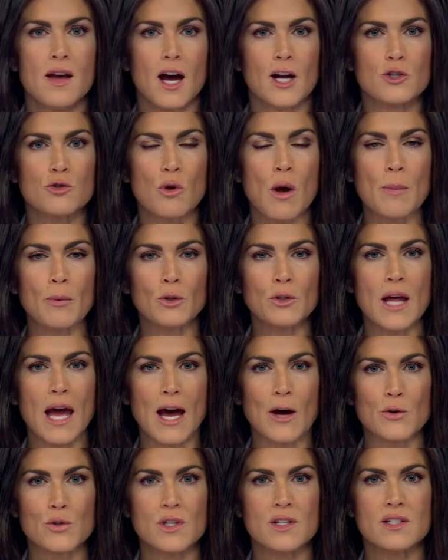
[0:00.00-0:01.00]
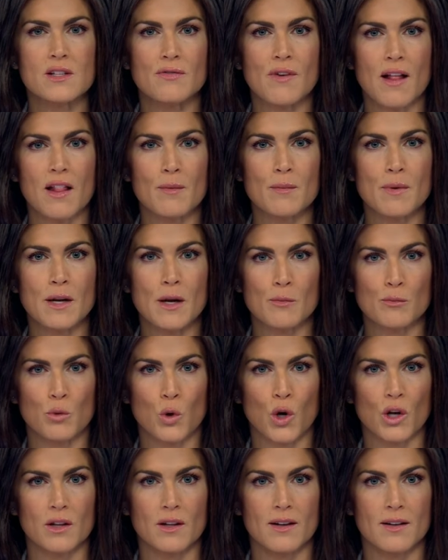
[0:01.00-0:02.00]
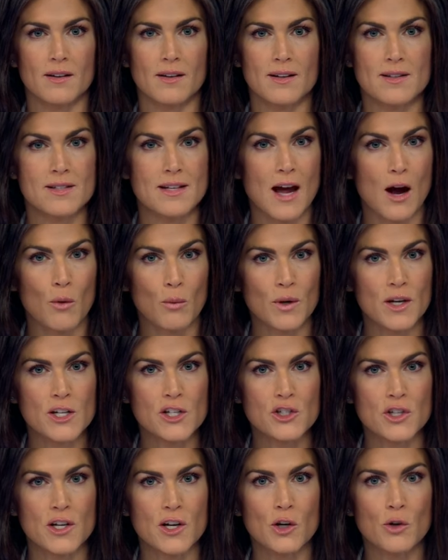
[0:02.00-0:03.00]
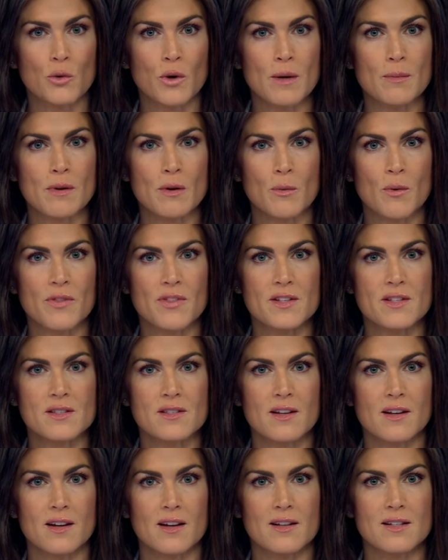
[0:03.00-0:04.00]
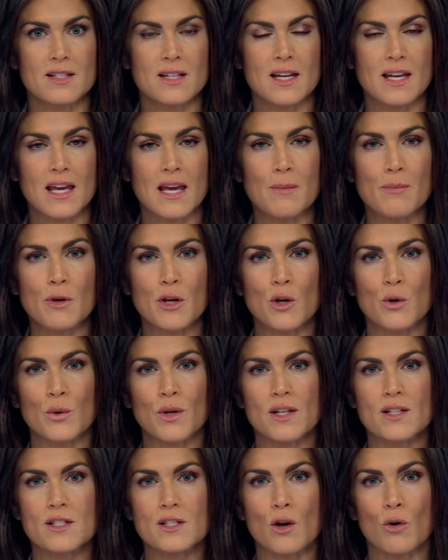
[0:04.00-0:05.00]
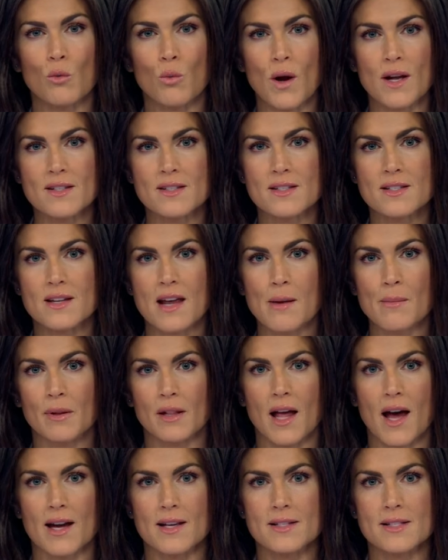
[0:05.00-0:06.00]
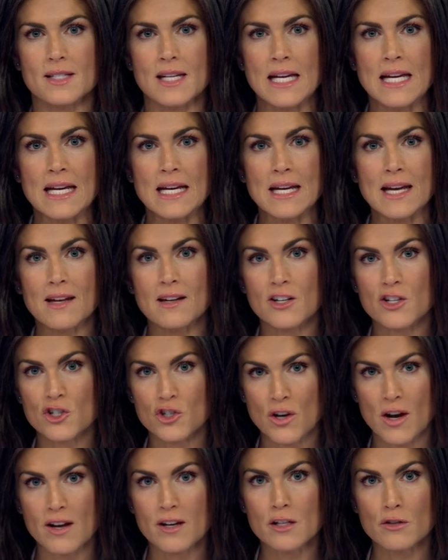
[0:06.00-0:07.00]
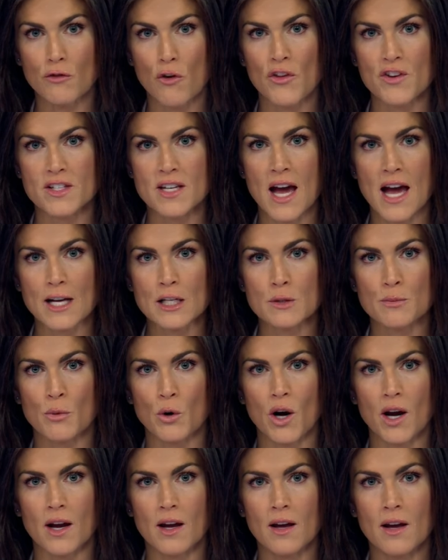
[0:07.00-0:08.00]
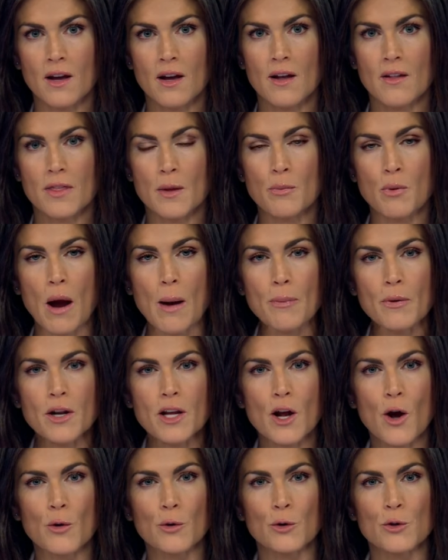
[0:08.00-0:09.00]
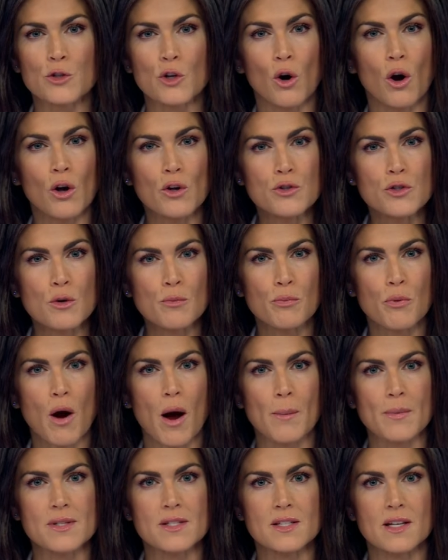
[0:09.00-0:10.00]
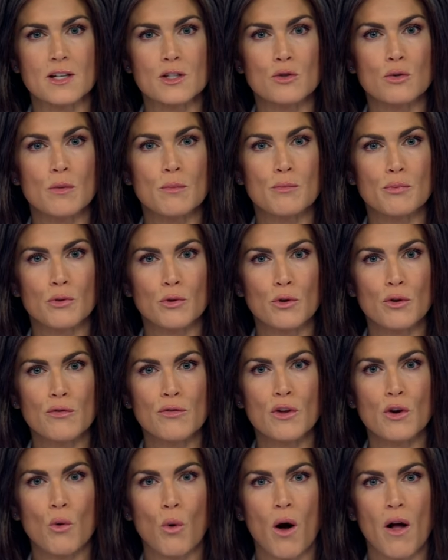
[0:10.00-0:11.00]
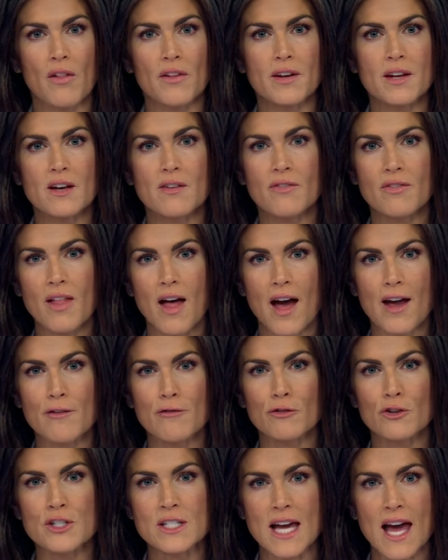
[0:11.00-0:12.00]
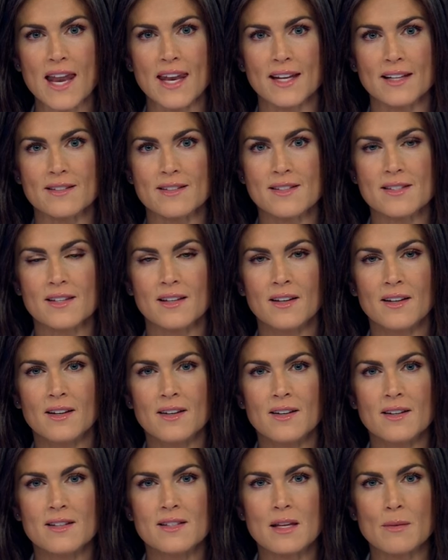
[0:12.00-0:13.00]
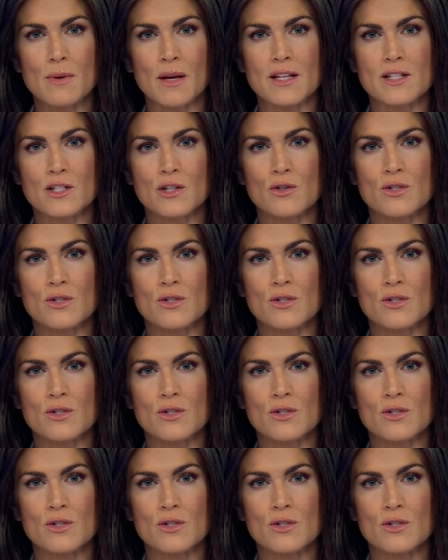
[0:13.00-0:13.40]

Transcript: A troubled housing development in Brooklyn has now reached an agreement with the city to keep units rent stabilized. In exchange for the tax break, the property owners are also promising to improve the quality of life for tenants. CBS